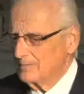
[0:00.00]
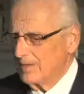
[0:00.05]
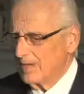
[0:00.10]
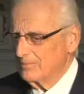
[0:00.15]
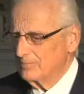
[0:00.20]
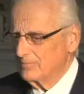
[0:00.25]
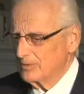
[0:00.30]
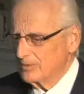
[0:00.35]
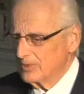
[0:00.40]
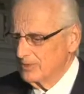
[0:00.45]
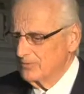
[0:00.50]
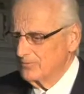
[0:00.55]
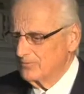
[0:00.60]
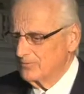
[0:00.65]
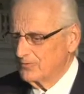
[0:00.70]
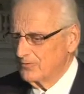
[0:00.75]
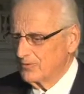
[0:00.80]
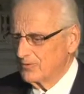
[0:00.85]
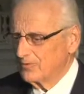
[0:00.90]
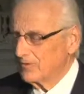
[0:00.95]
I'm looking
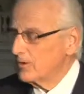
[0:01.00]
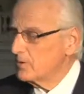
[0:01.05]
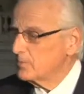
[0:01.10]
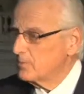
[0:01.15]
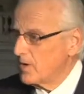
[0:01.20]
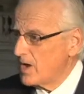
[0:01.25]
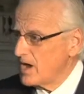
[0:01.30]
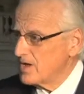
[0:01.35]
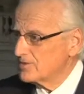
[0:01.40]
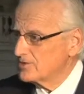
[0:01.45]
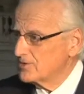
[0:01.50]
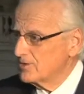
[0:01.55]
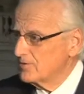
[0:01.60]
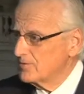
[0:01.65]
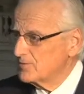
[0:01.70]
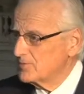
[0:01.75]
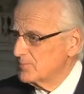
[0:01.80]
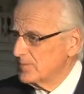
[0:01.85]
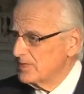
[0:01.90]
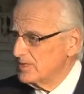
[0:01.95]
for a very positive
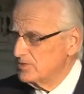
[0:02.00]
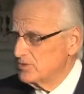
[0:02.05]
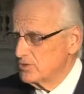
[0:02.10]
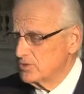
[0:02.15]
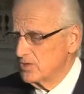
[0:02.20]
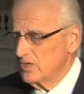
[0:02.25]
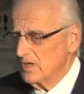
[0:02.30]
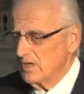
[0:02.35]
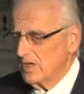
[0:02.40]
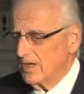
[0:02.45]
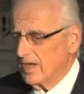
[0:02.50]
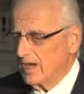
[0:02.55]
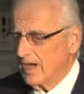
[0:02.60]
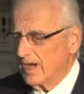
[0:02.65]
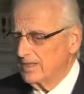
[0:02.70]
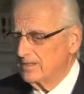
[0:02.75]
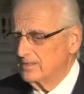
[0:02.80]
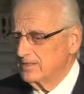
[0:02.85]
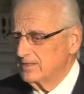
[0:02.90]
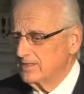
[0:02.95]
speech.
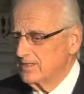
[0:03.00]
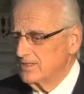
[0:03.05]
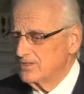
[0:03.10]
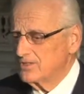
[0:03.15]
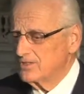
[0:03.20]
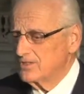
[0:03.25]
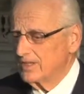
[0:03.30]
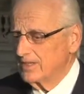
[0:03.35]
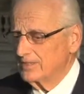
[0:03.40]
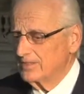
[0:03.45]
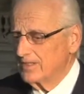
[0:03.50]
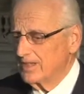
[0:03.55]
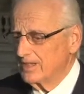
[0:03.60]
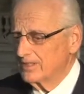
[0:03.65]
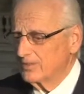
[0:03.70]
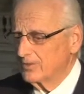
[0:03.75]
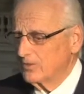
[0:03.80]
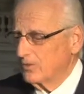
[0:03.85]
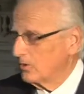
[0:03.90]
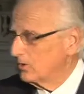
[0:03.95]
I think he's laid down
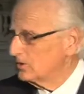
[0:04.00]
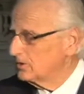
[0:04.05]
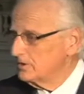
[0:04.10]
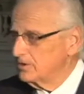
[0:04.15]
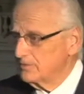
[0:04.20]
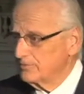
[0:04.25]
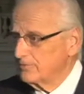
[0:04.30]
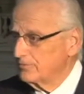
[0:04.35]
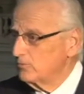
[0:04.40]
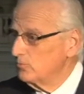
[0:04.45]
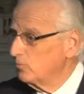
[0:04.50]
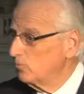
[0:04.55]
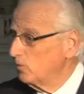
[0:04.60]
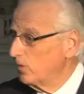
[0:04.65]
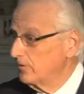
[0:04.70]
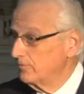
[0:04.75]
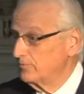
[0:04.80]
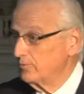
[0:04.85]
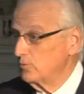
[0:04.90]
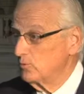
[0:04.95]
the gauntlet. If you
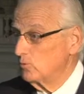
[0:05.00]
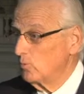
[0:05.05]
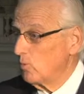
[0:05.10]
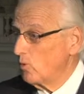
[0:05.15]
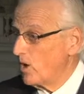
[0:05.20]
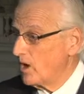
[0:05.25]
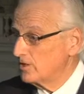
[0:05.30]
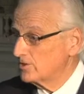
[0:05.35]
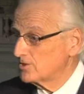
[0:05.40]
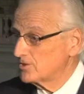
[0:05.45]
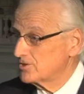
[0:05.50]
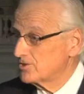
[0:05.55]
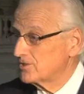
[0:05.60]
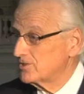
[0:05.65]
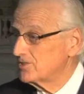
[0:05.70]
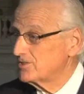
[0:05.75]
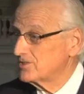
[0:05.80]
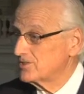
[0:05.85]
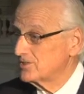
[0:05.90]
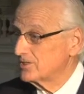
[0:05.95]
if you watch
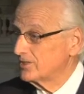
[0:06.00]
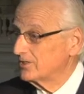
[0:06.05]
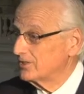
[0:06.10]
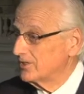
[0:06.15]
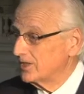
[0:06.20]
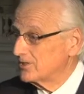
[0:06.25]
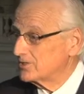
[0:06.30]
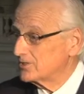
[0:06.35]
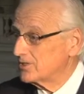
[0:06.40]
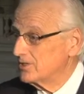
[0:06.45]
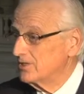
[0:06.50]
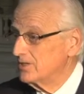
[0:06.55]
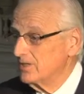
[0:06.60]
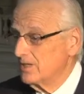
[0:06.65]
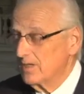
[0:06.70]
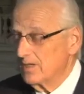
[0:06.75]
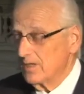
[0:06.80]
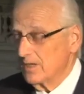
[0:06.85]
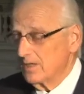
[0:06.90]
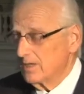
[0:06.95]
since the election,
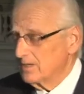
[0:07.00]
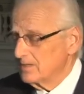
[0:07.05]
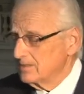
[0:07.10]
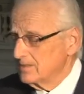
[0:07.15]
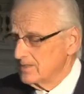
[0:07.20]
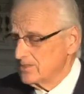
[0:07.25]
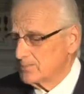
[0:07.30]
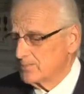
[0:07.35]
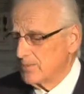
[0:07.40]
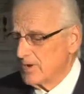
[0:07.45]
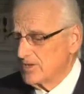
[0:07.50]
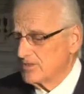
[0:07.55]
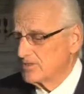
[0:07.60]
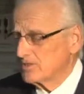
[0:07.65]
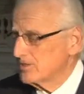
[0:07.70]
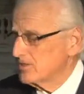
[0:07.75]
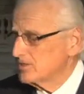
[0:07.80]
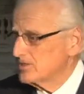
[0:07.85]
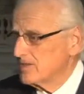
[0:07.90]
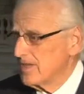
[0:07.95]
this
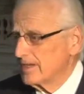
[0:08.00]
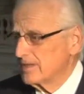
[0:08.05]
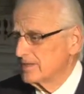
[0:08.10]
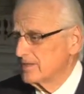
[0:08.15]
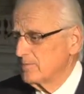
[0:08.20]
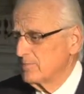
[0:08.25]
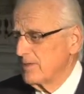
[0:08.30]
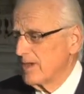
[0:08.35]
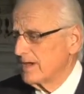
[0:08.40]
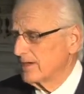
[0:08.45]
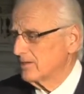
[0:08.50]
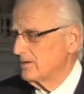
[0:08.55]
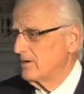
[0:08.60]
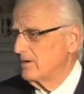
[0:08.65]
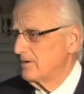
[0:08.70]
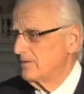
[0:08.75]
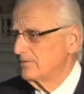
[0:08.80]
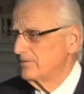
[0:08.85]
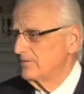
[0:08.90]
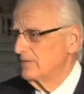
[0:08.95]
president is not going to back
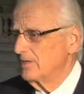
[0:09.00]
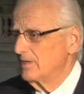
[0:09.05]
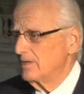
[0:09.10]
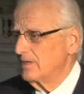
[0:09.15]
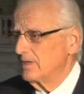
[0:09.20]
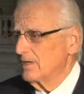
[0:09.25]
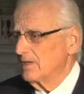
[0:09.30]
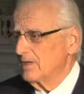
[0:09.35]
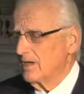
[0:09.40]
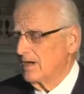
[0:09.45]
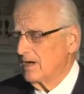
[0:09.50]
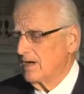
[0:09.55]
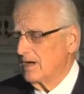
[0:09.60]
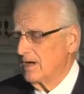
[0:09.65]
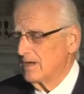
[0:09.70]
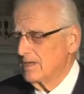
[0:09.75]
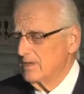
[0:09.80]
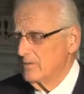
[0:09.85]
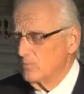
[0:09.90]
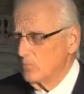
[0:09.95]
off.
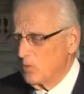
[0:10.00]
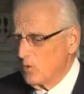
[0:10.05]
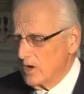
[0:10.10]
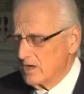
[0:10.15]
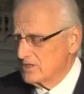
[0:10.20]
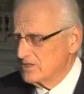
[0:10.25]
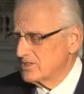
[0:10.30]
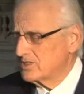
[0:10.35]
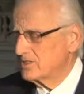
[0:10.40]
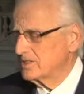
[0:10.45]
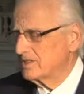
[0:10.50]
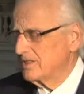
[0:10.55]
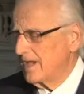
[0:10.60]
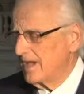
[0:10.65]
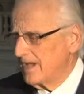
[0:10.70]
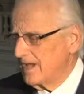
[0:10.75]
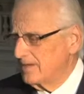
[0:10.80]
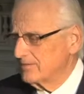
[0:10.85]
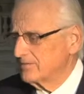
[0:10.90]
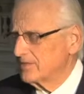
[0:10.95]
Uh, he wants to
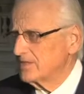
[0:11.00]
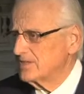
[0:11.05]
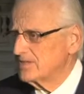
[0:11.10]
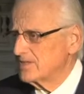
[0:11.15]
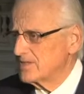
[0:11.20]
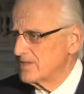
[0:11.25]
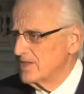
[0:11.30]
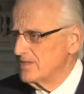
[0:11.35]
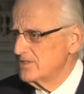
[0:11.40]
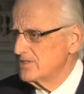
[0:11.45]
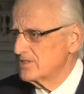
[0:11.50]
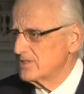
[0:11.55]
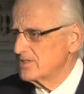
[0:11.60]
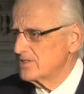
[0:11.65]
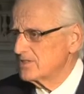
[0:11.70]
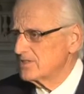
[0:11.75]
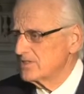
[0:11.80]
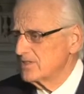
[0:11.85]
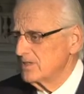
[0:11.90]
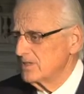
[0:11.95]
have
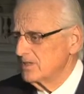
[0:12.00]
consensus.